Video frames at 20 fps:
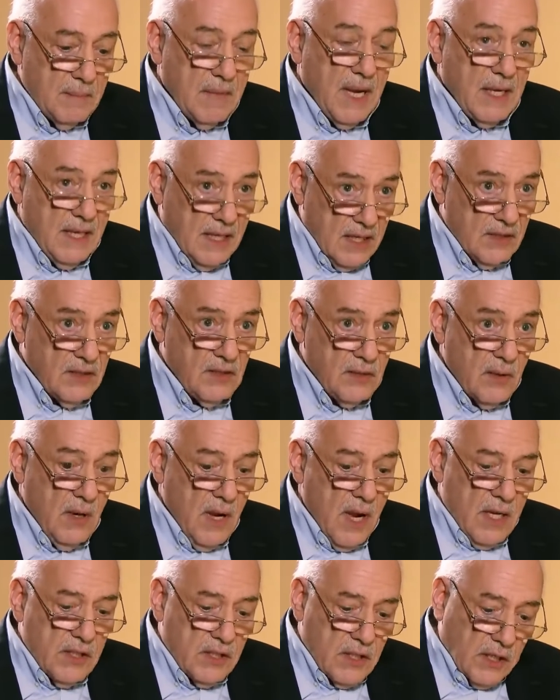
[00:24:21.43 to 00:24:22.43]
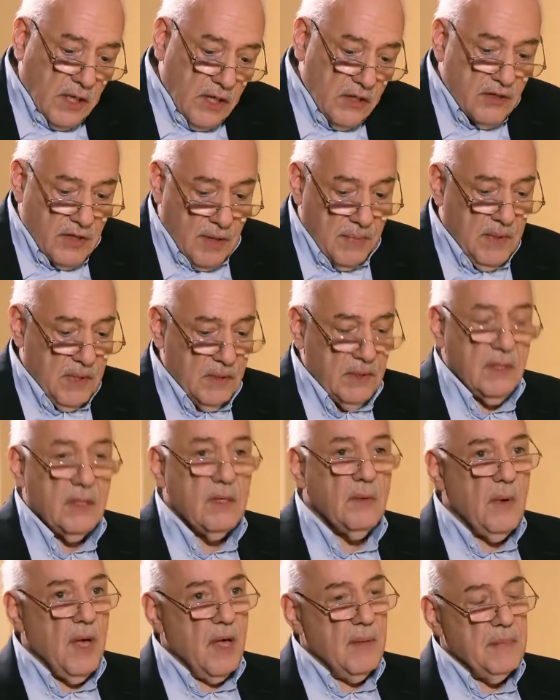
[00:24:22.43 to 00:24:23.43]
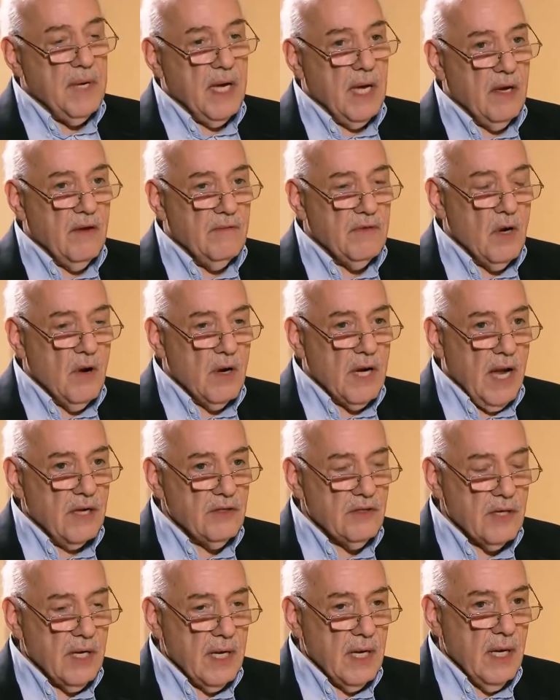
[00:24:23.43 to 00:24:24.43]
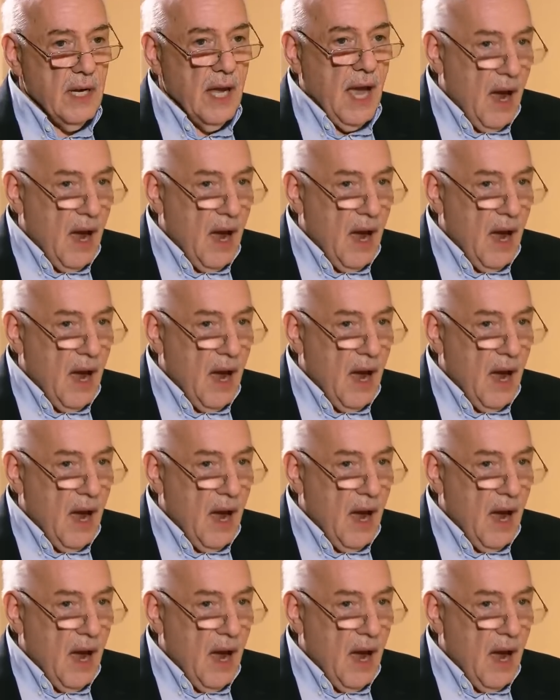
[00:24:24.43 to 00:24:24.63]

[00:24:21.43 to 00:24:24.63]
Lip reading: Mengistu to contribute to the well-being of your country.